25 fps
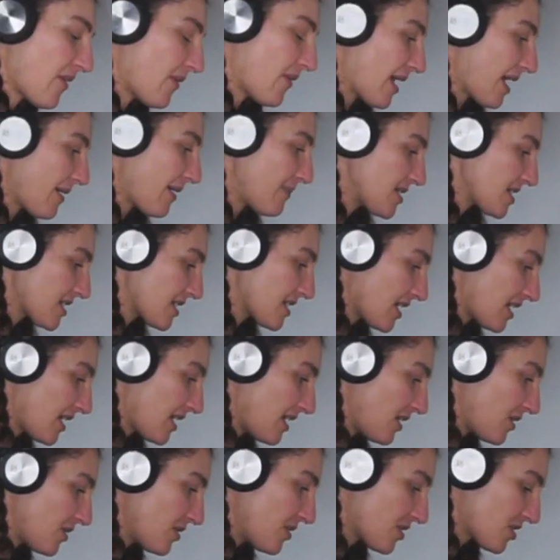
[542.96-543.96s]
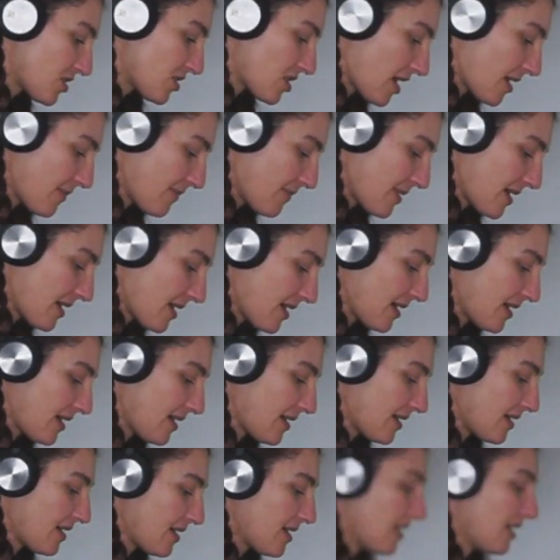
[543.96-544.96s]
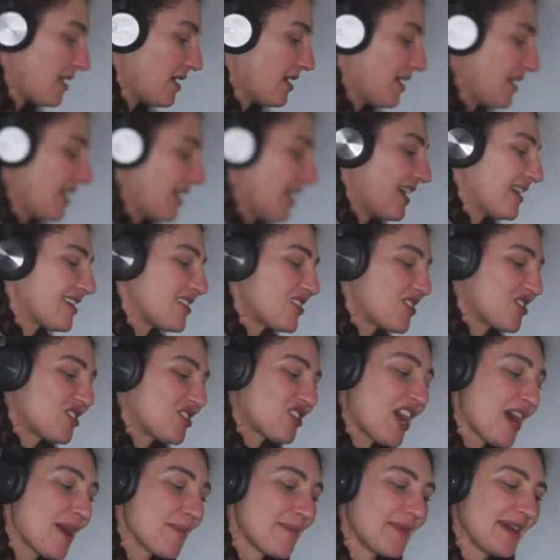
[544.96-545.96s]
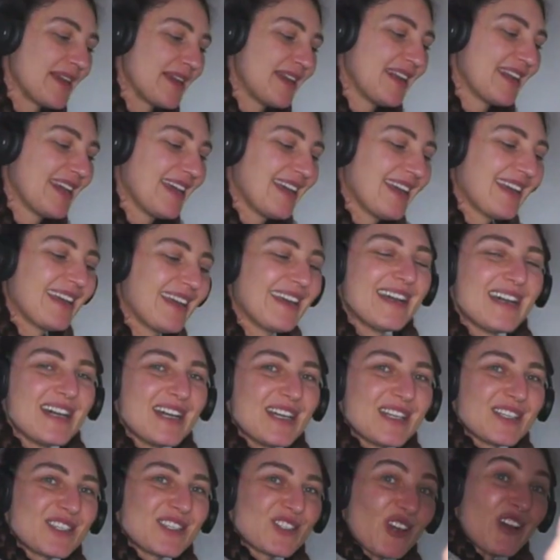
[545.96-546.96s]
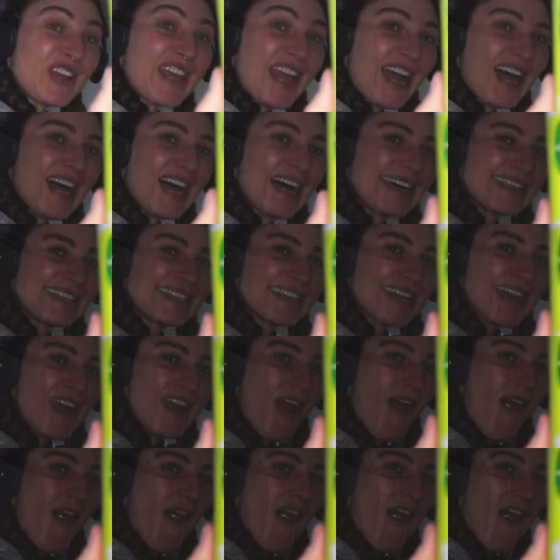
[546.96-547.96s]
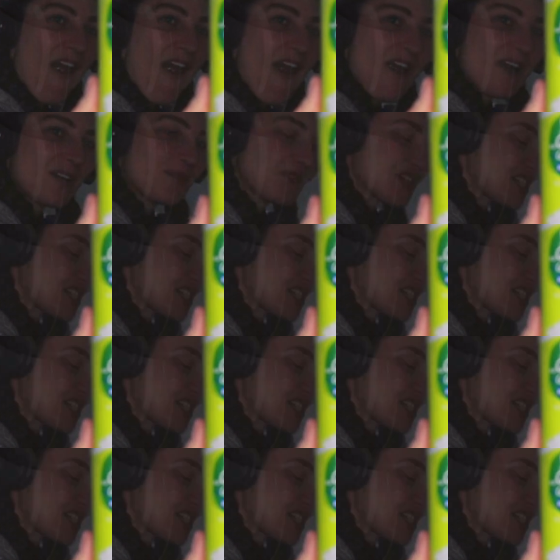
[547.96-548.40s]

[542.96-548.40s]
I'm just gonna use some German Sojade, which